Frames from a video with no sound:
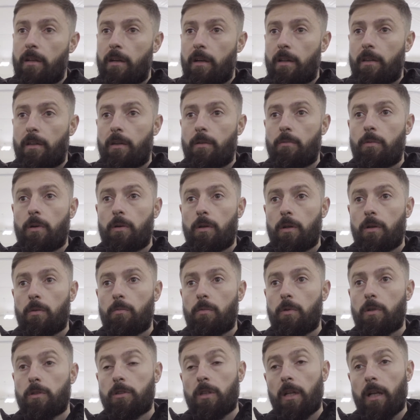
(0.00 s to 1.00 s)
I think when it
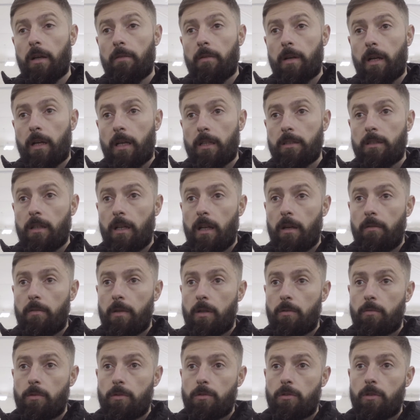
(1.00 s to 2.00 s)
was 11 against 11,
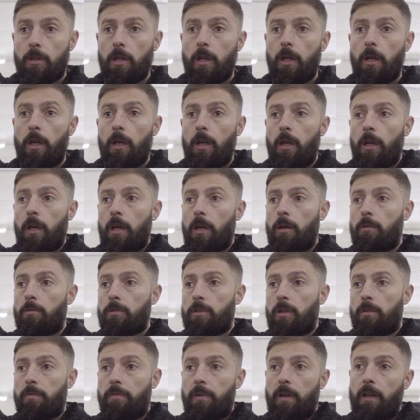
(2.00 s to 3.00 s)
it
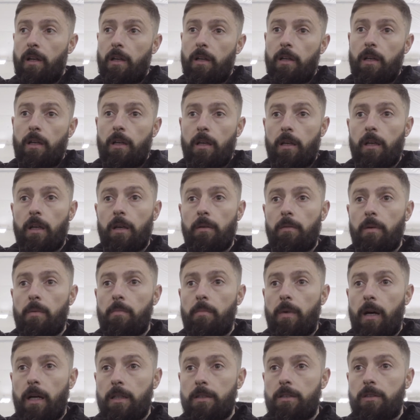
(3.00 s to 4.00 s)
was a fairly even
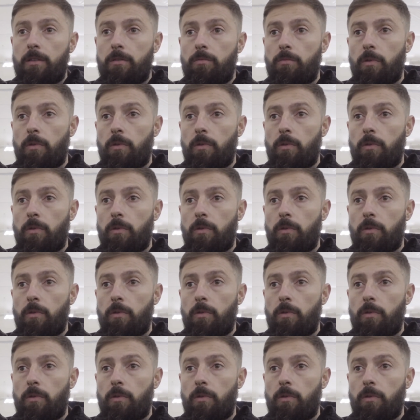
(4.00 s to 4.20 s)
match.